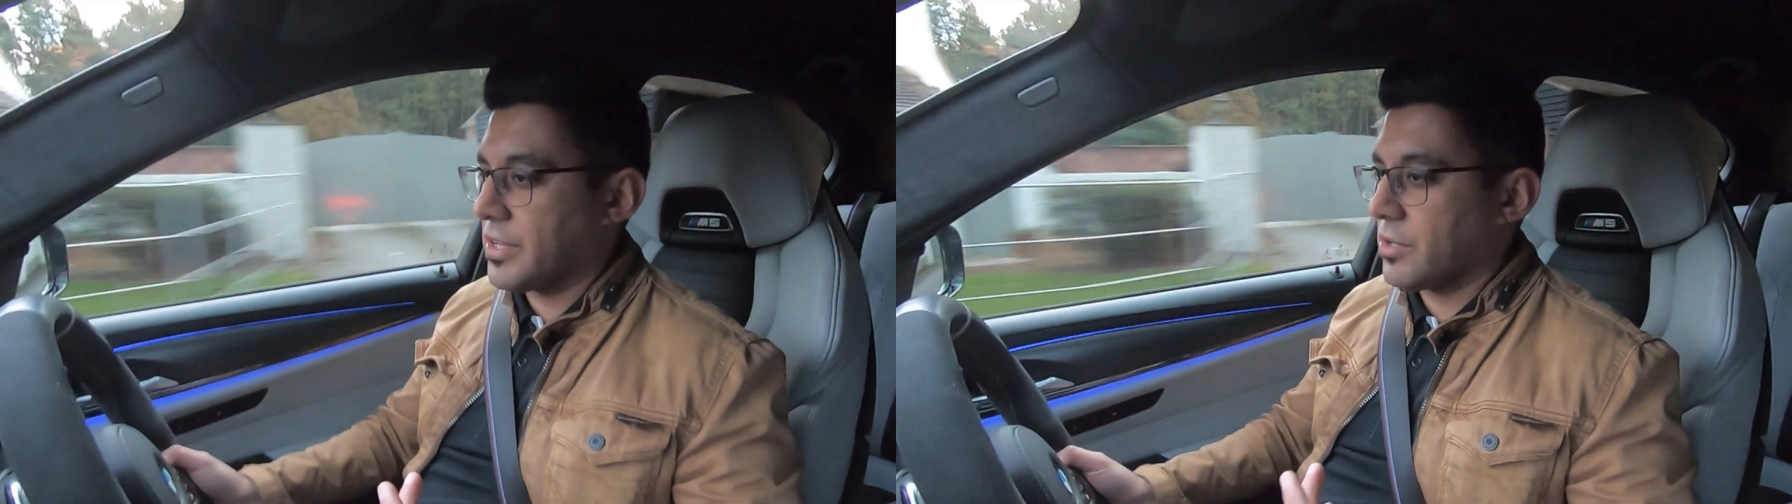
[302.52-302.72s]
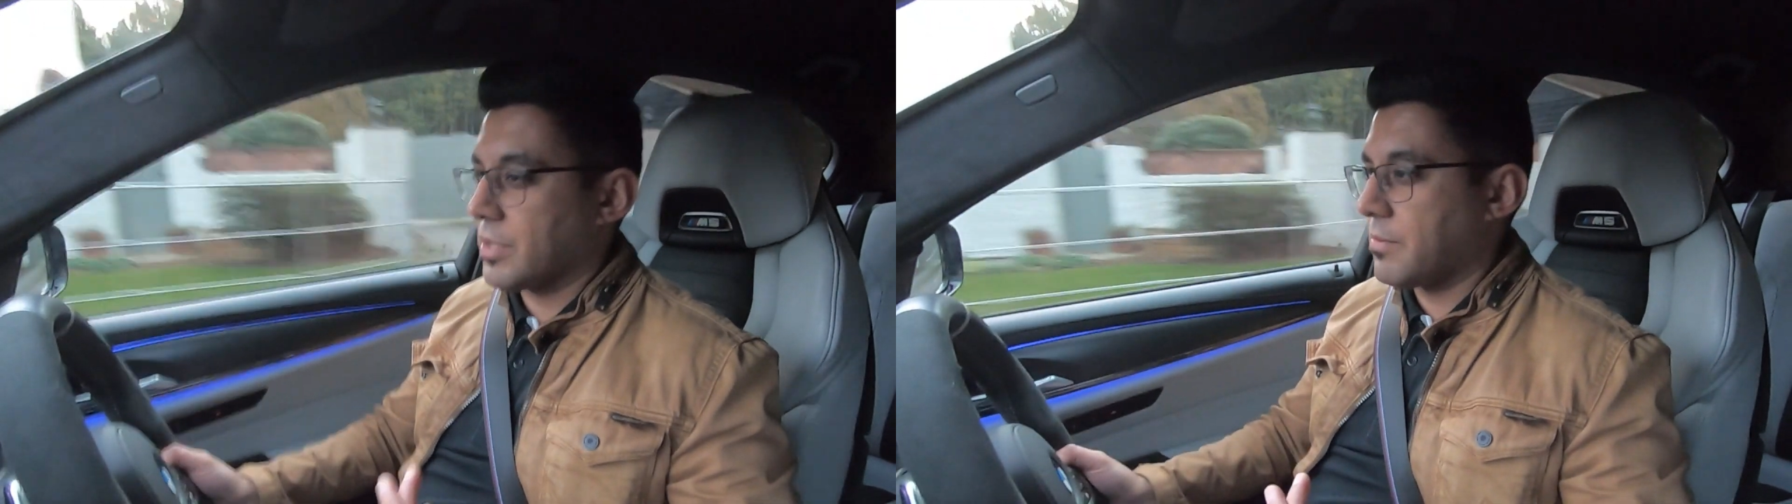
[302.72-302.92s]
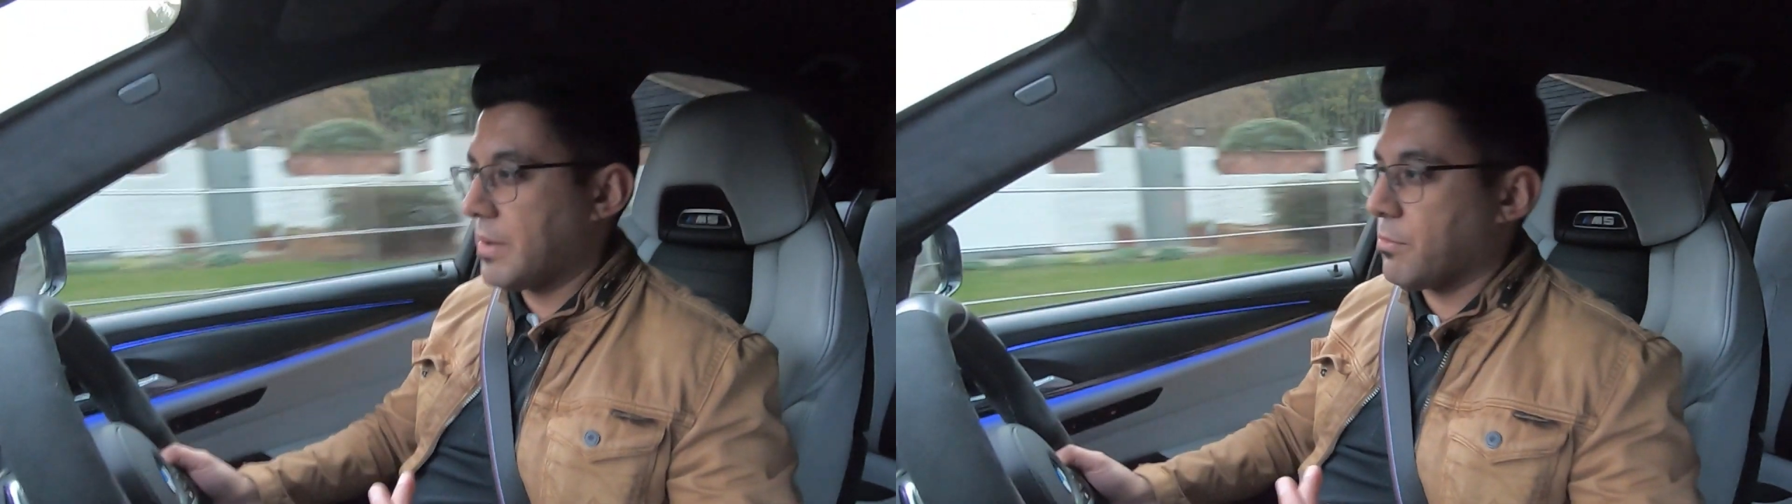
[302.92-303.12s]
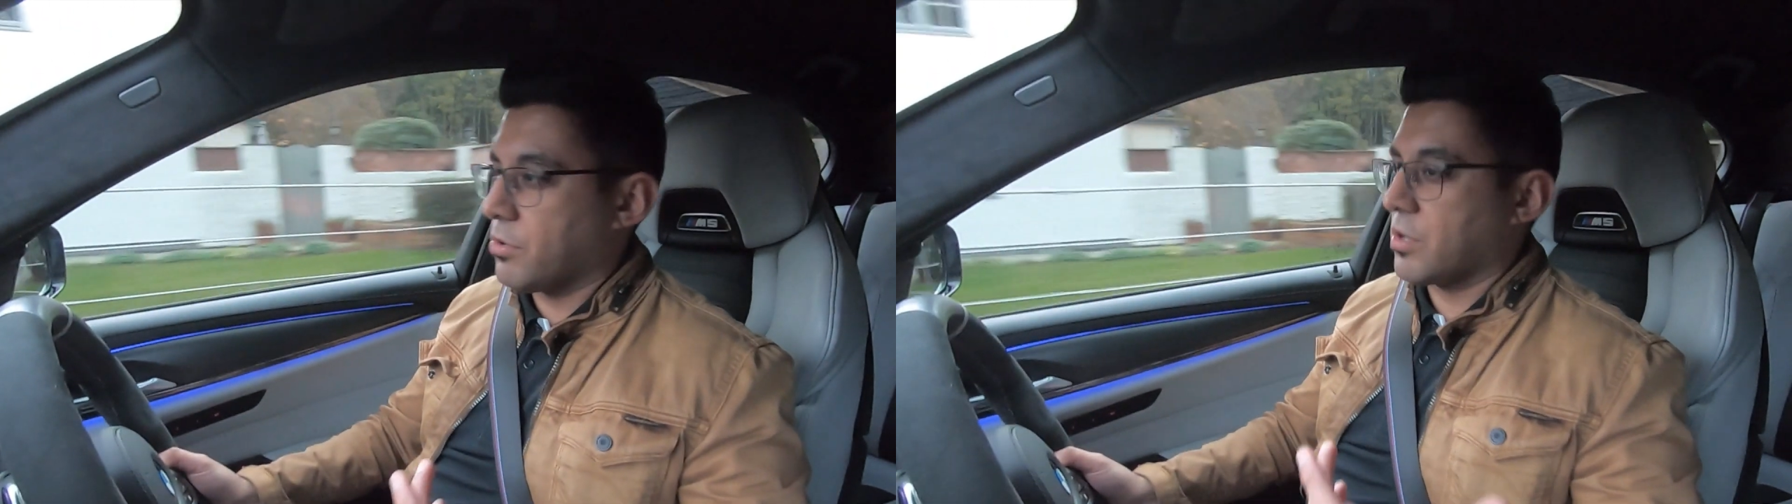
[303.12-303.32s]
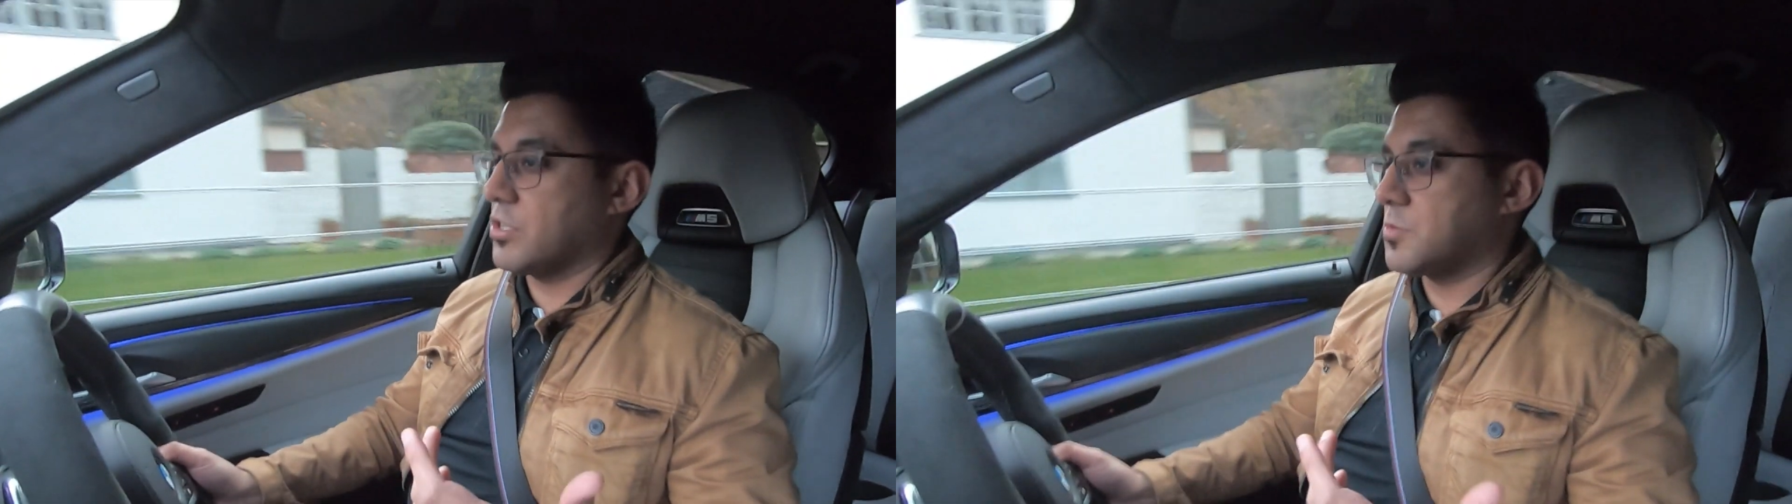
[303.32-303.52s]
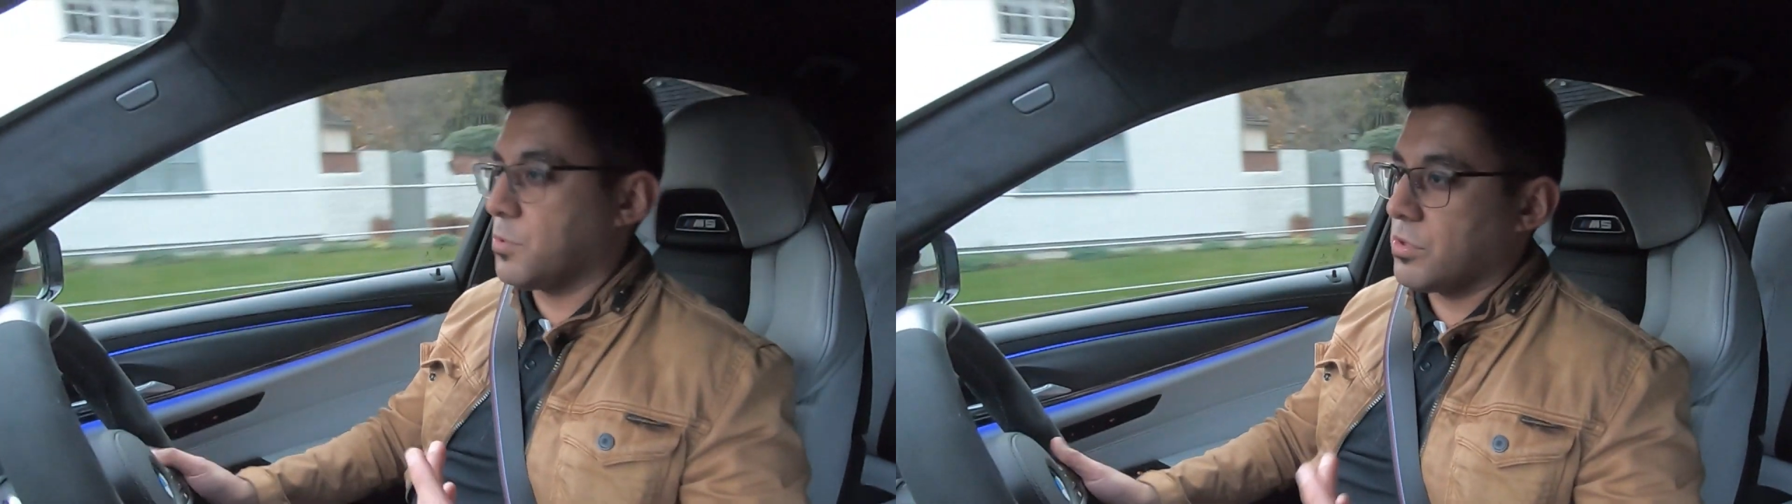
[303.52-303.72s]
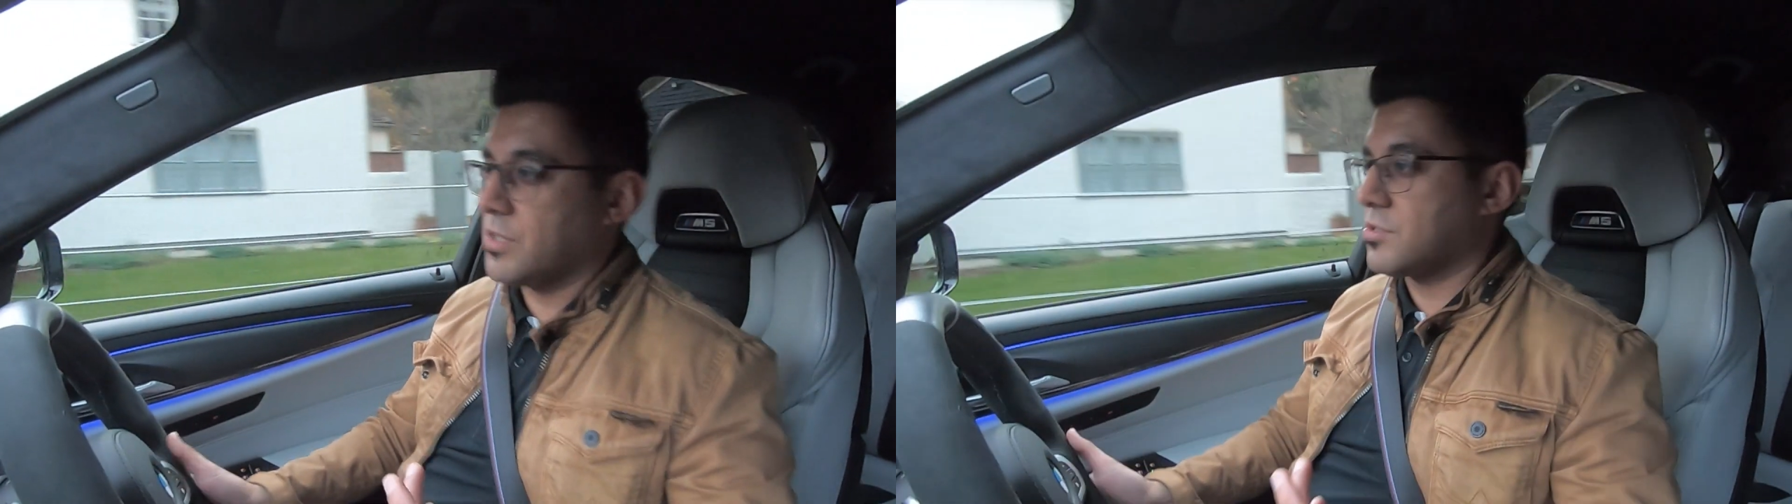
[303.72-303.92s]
you know, they're a bit more kind of sporty,